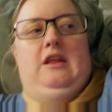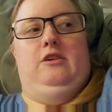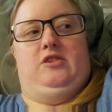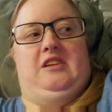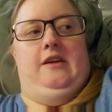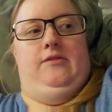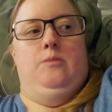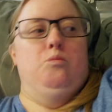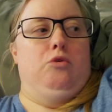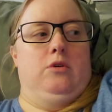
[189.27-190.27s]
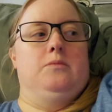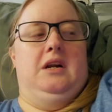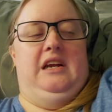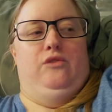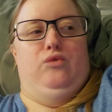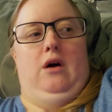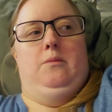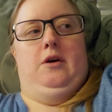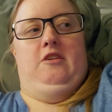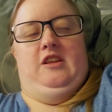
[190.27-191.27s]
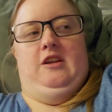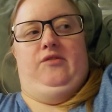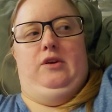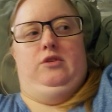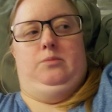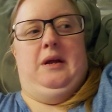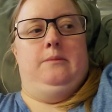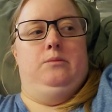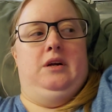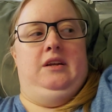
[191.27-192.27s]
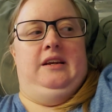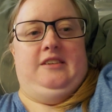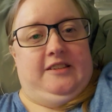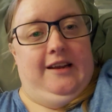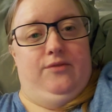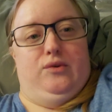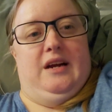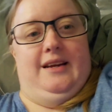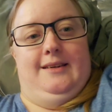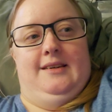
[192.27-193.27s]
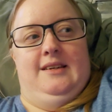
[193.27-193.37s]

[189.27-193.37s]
that you're saving more money at Walmart than if you spent money at Safeway.